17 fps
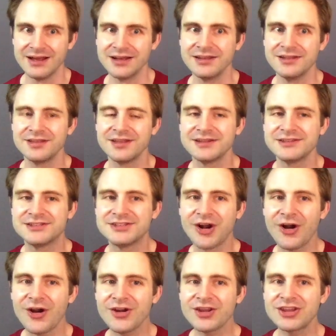The
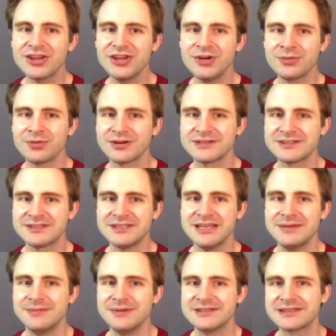dark, humorous
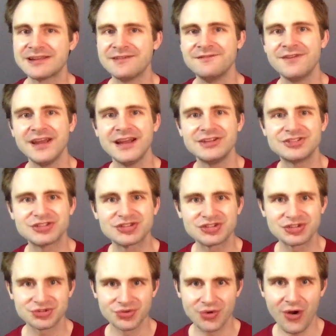theme is conveyed
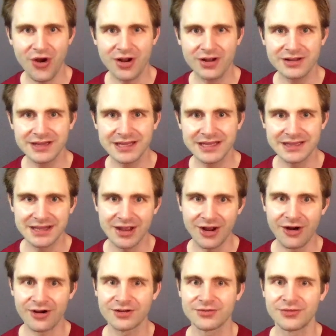strongly in the
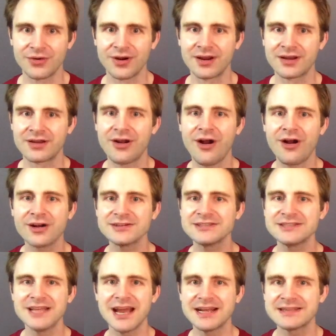artwork, card
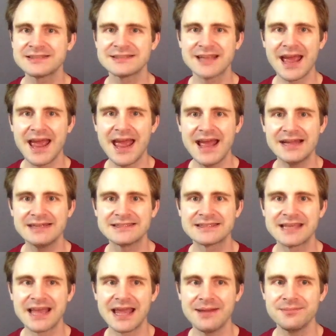text, and
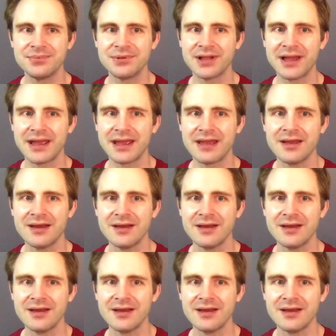gameplay.